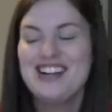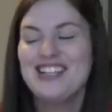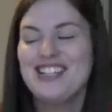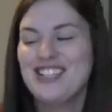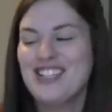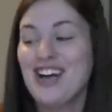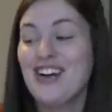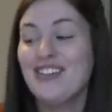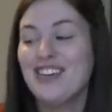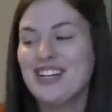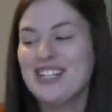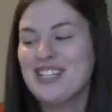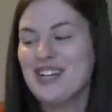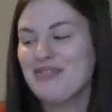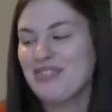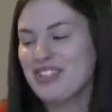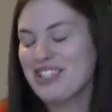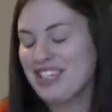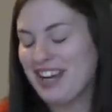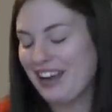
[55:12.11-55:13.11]
So I want to
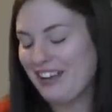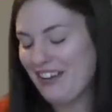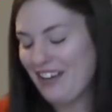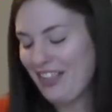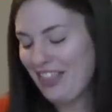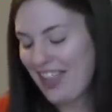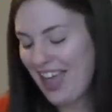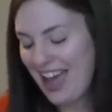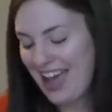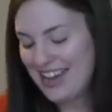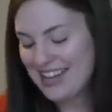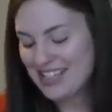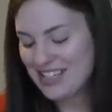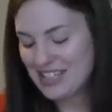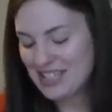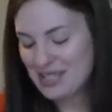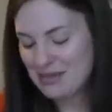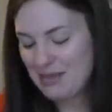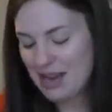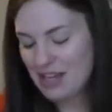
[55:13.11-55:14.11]
double check on that
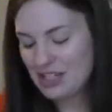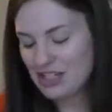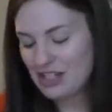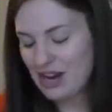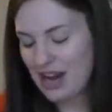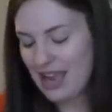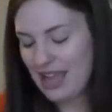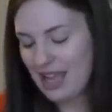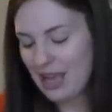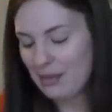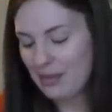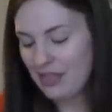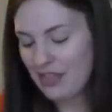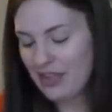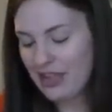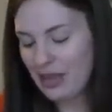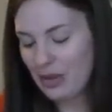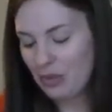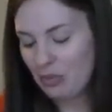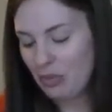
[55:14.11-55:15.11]
just to make sure I am at
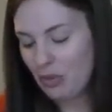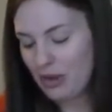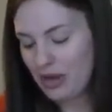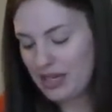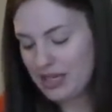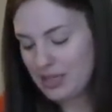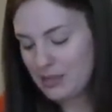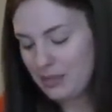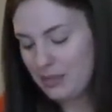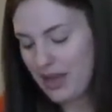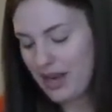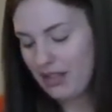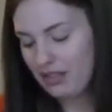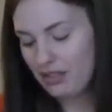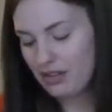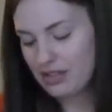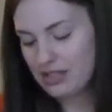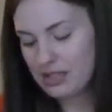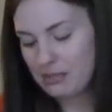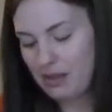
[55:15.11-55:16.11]
the heel point, but
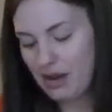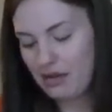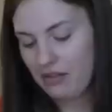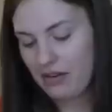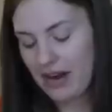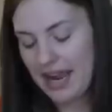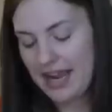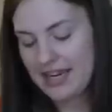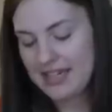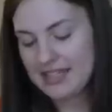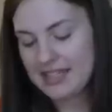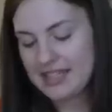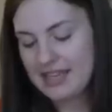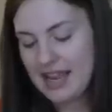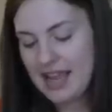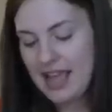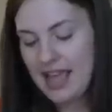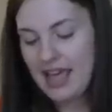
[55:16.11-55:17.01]
it looks about right.